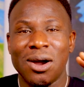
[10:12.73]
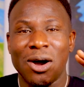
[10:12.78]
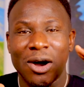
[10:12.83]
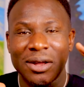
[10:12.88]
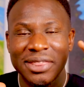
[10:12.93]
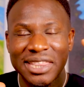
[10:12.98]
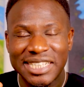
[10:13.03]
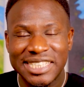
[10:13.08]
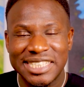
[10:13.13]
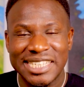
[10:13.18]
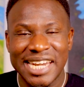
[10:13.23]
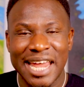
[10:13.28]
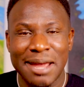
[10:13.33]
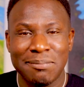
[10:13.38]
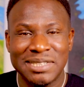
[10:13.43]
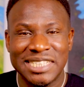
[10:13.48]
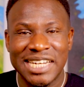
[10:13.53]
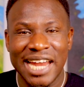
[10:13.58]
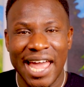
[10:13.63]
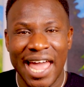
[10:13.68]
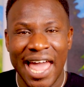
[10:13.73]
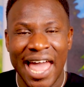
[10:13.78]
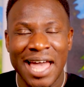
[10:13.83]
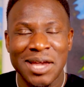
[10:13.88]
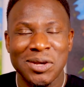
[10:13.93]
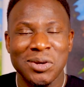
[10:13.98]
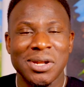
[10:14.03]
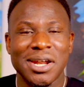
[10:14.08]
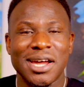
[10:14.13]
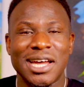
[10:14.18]
on the Snapchat
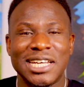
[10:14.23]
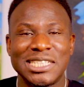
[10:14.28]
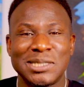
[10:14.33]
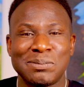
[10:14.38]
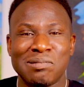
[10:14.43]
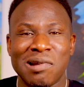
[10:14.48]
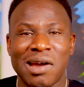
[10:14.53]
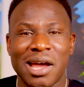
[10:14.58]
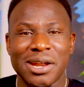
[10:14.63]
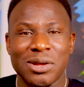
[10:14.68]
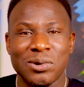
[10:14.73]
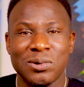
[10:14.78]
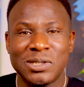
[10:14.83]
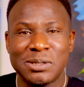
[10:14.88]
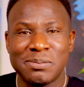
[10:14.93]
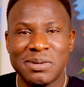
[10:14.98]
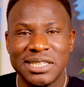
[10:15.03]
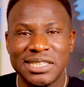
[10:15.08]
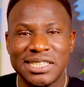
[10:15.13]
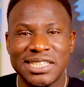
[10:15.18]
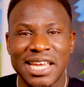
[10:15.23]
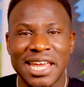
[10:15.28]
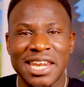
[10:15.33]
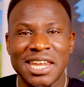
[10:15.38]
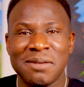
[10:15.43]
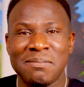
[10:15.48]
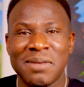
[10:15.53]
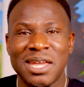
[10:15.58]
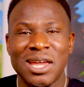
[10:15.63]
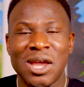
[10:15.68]
at Good Ass Prana who's been
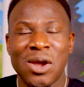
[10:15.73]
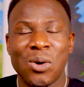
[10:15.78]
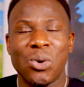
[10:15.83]
sending me